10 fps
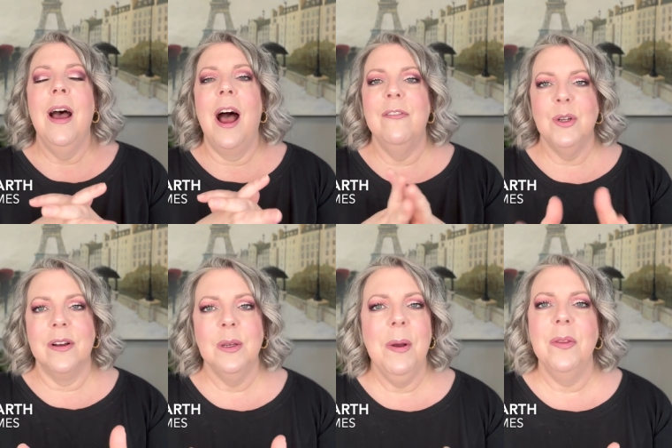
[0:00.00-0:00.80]
I've
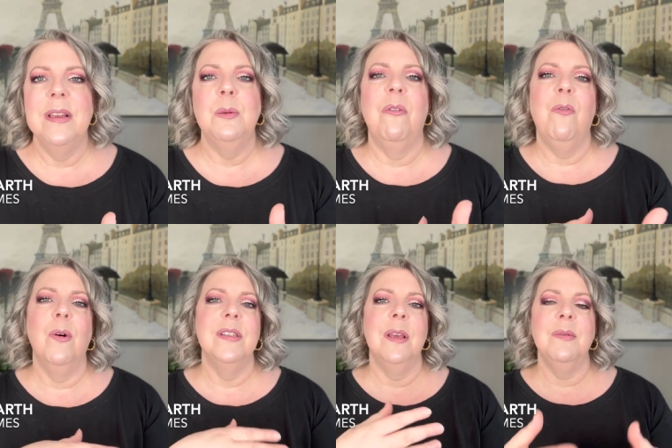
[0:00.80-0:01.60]
talked about this
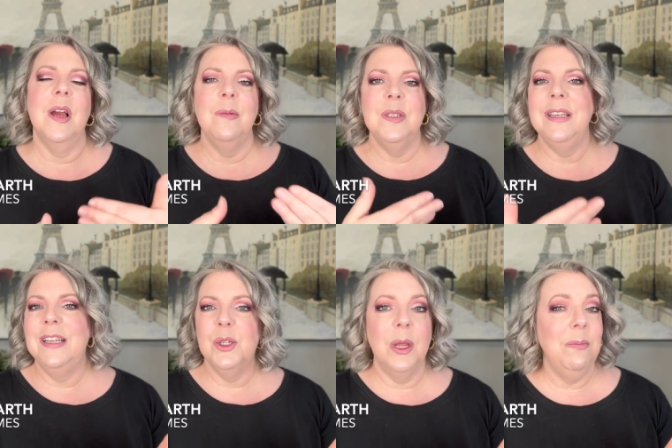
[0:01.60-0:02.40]
before. Sometimes
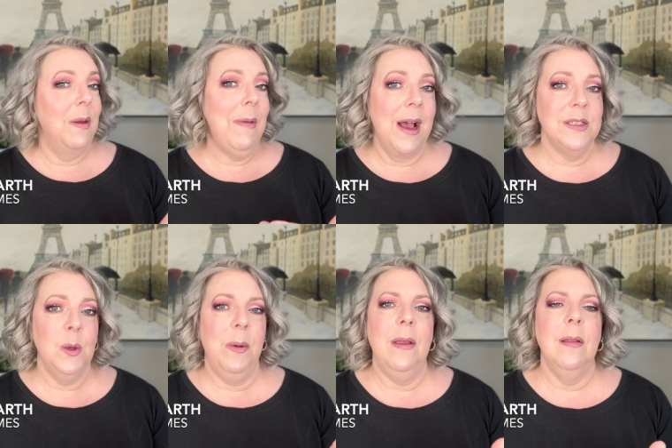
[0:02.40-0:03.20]
niche can be mass
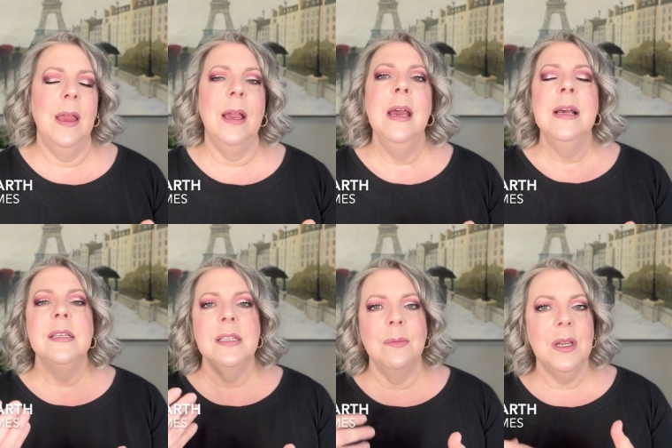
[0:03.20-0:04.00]
appealing.
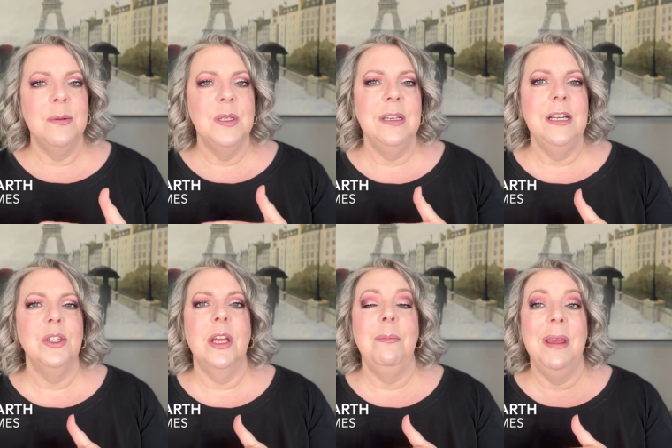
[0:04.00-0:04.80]
Sometimes
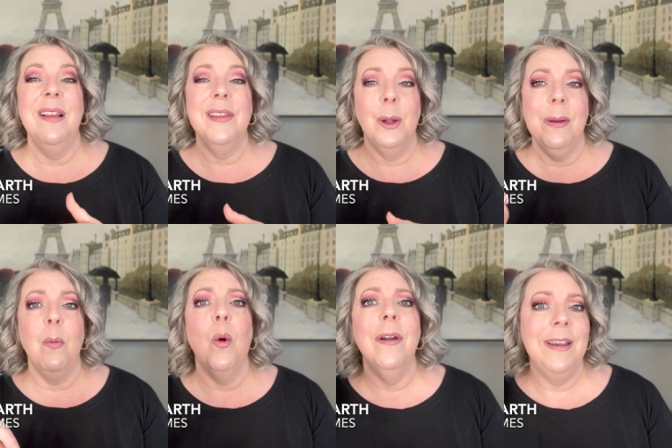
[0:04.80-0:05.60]
niche can be a little bit
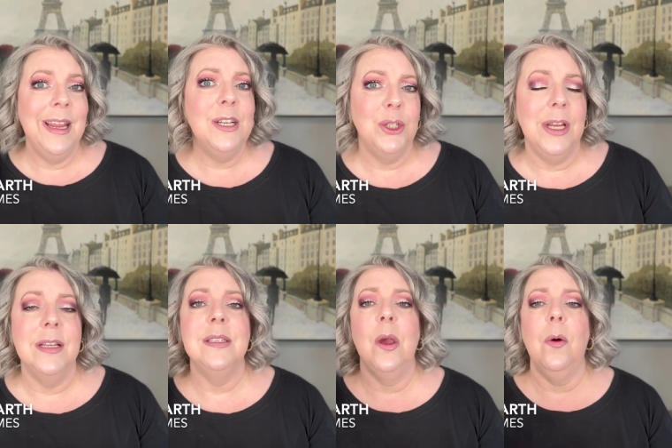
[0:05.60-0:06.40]
more nichey.
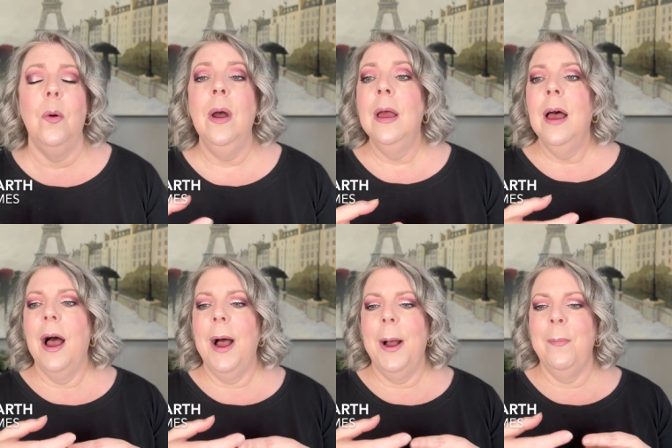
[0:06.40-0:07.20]
So
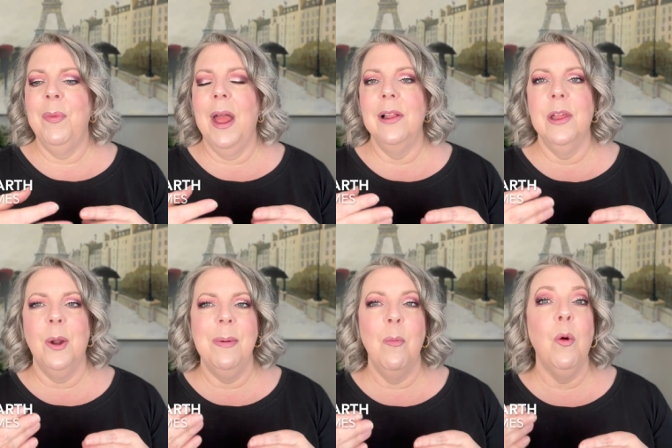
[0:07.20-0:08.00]
um, a
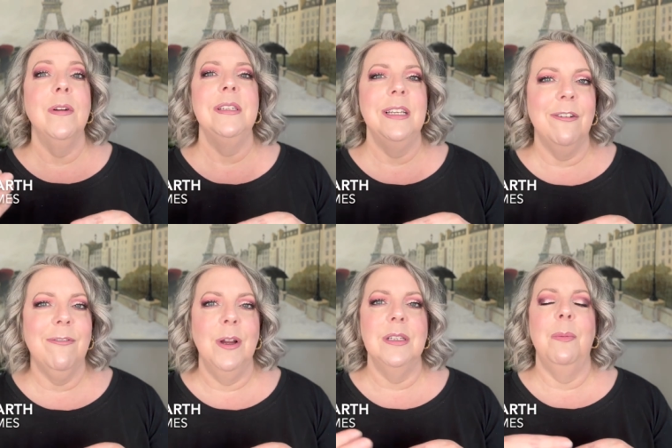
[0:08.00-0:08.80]
little bit more
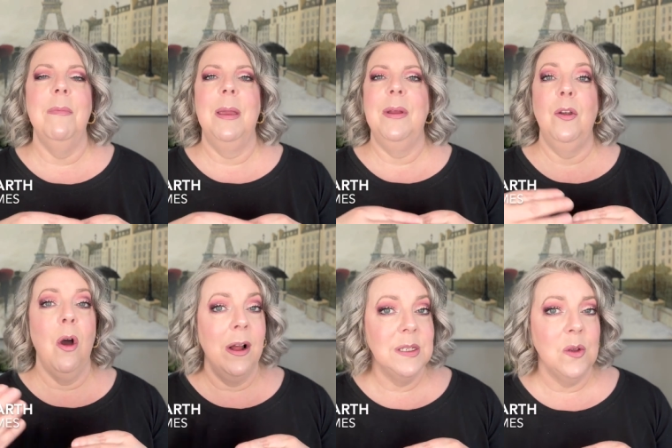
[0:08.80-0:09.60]
different, maybe
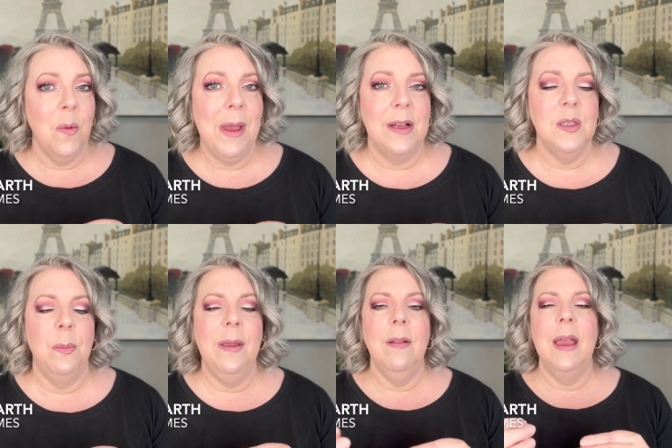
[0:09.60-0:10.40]
not so mass
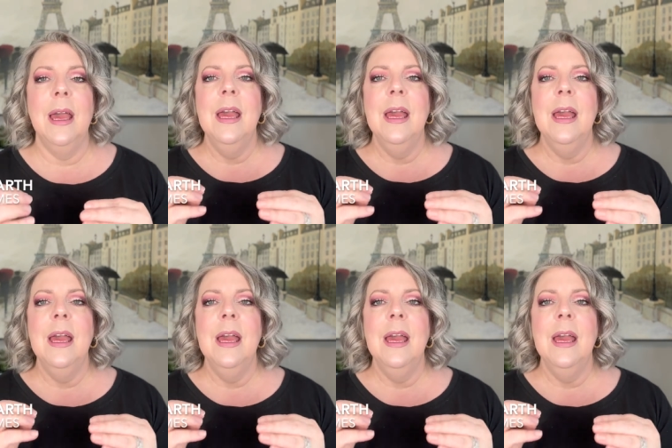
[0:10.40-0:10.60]
appealing.